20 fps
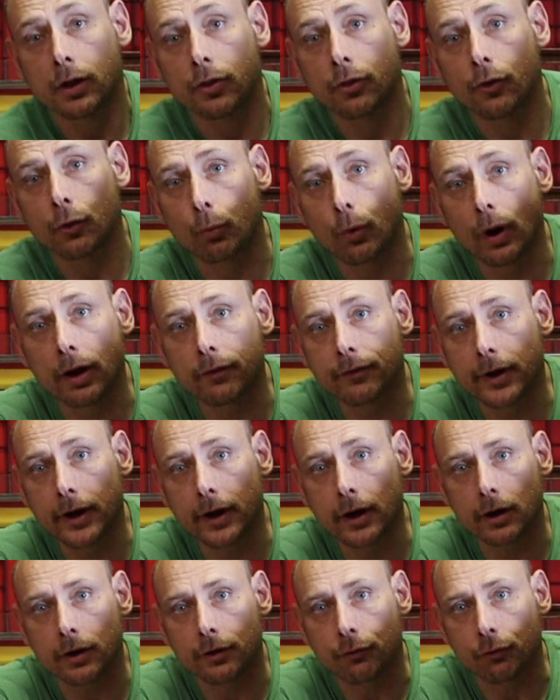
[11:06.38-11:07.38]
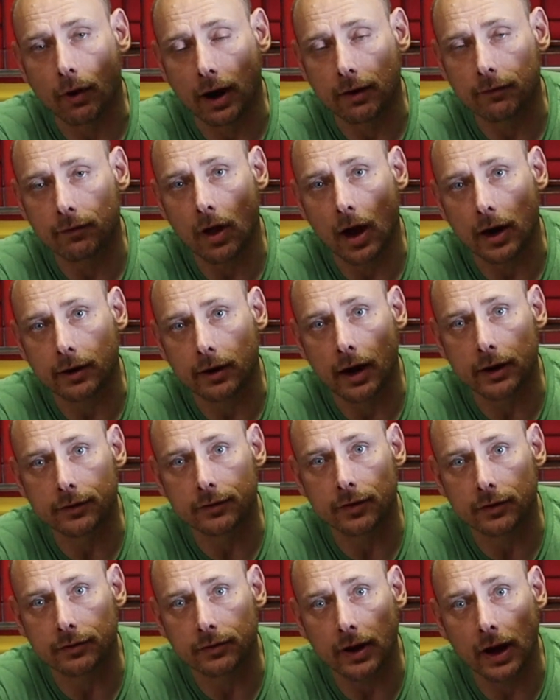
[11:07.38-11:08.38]
the Revgear Travel Locker
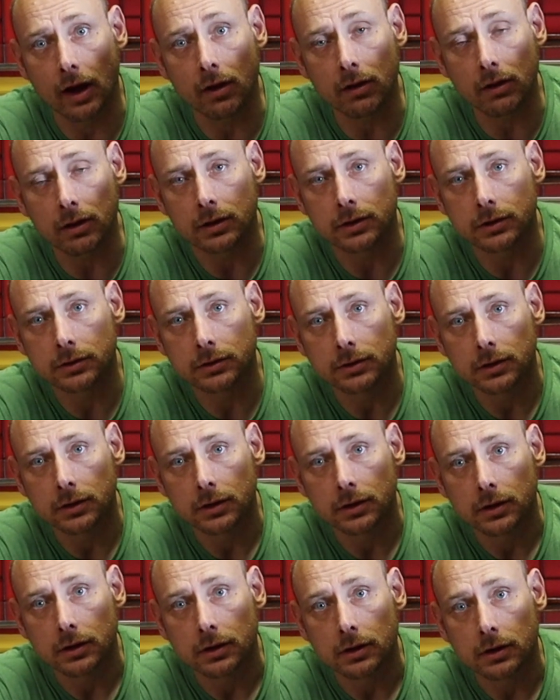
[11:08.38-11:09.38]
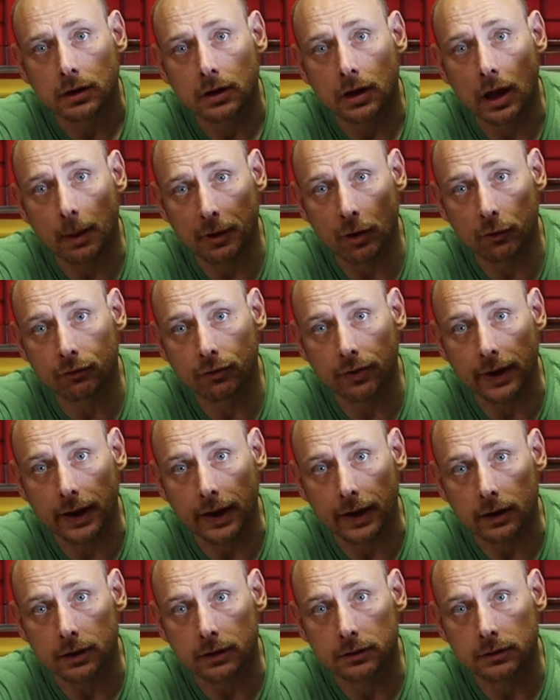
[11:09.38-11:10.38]
XXL. Let me know what you
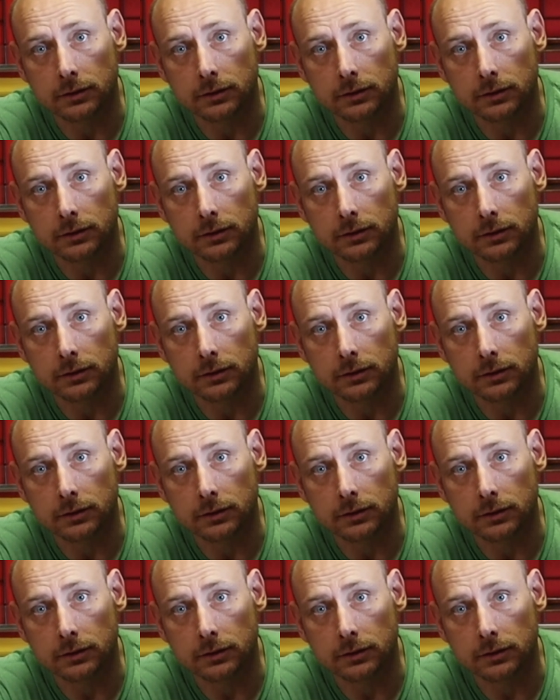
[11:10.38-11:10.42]
think.